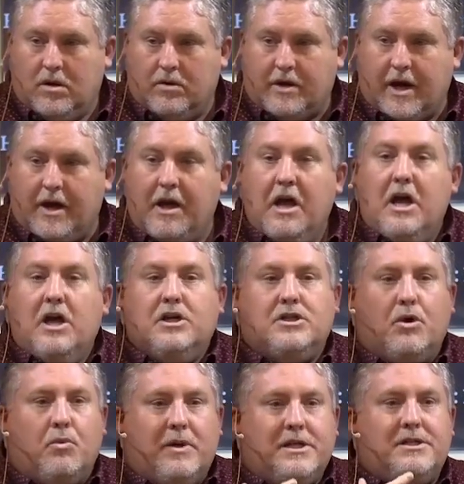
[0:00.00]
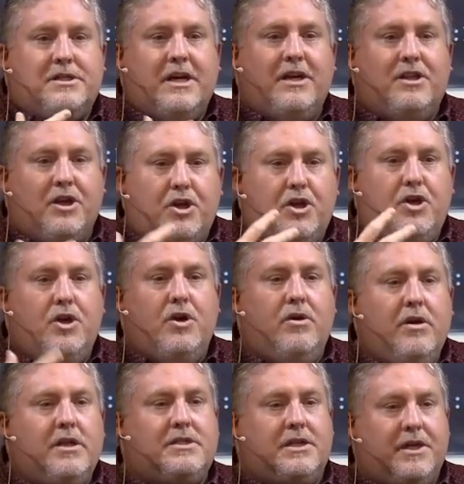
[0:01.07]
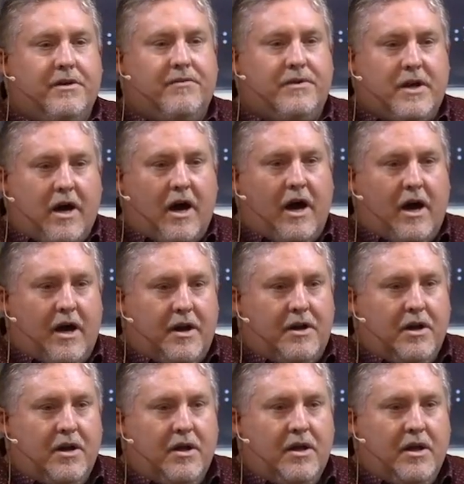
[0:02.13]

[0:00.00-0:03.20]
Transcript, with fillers: Okay? So we see the unity of God